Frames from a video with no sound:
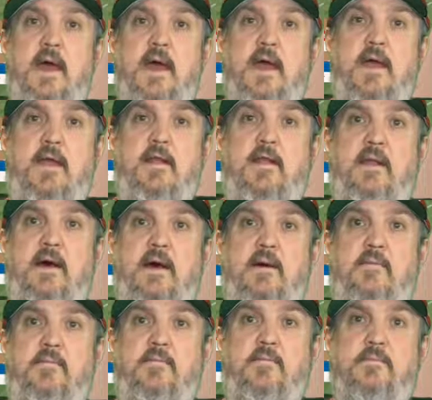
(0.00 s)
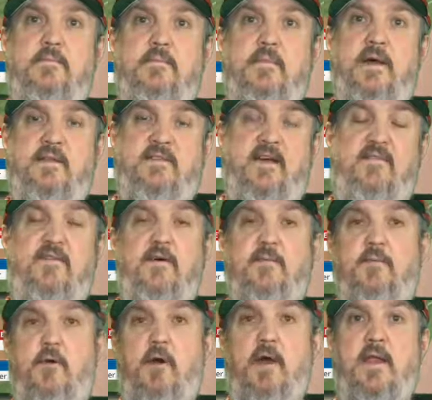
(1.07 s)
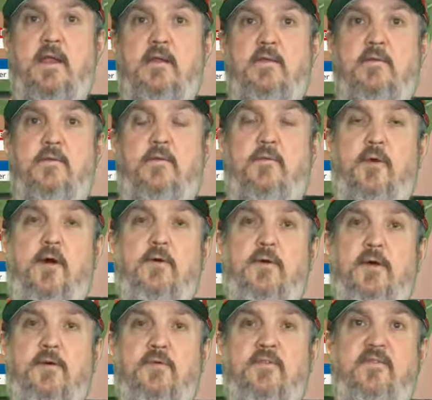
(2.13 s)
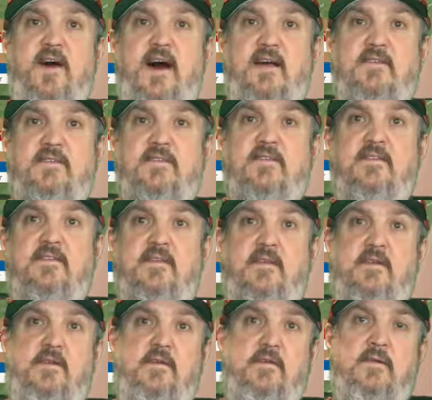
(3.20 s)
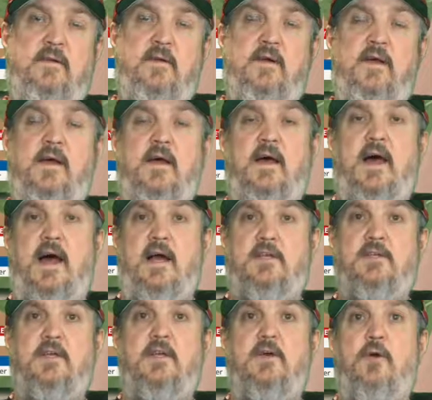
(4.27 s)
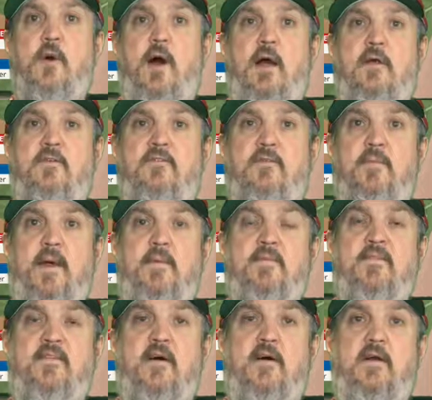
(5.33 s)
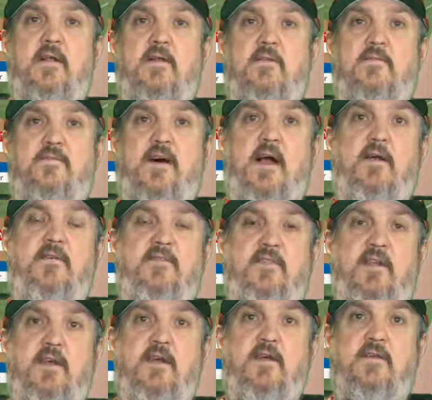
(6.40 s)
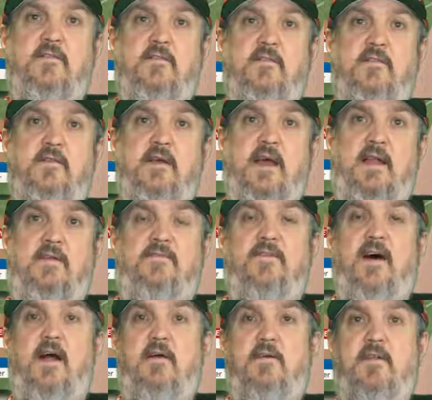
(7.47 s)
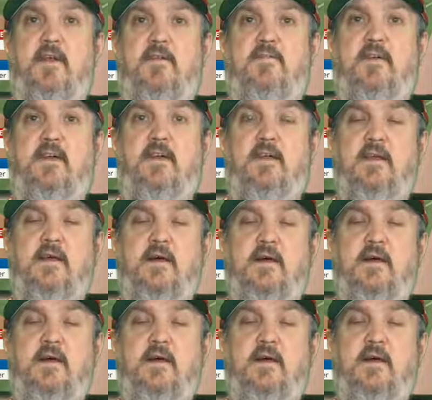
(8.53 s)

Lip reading: And as I've upgraded Roku devices and actually acquired some Amazon Fire Sticks and a Fire TV,